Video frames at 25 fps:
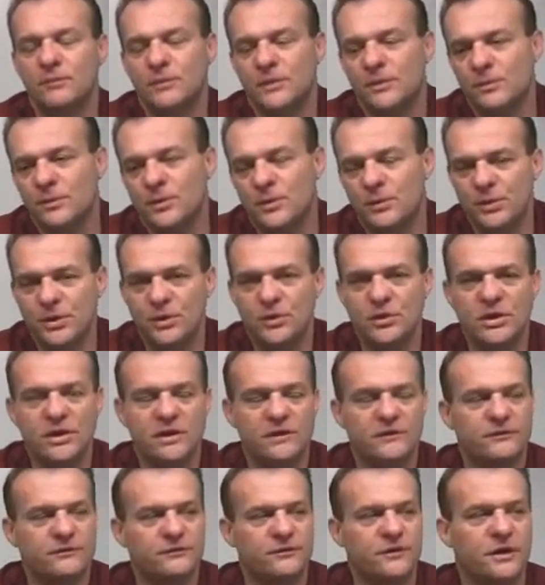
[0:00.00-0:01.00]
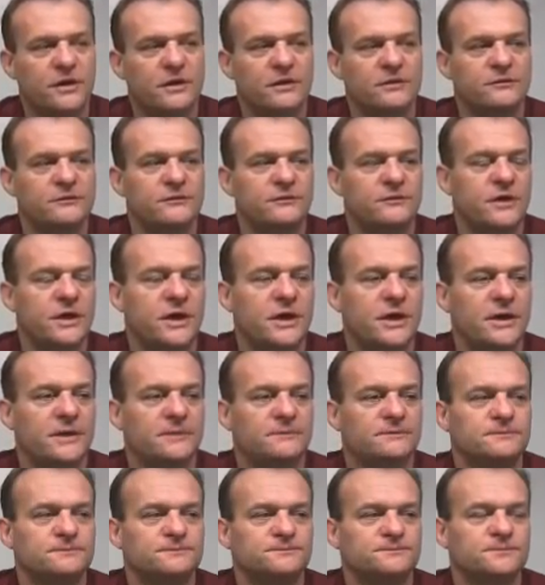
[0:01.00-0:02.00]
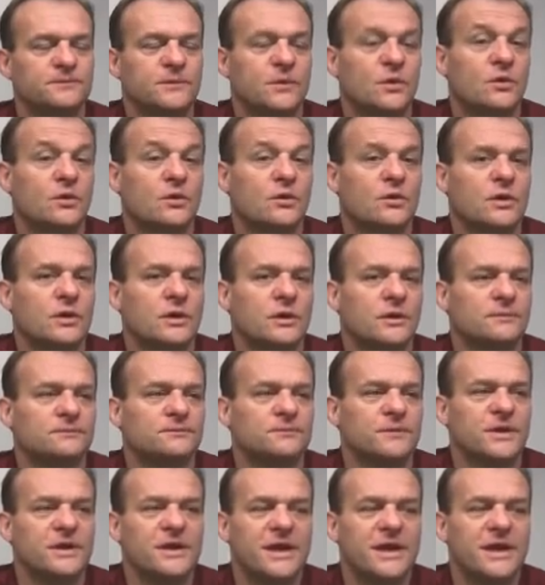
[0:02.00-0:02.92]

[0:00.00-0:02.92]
The beauty or the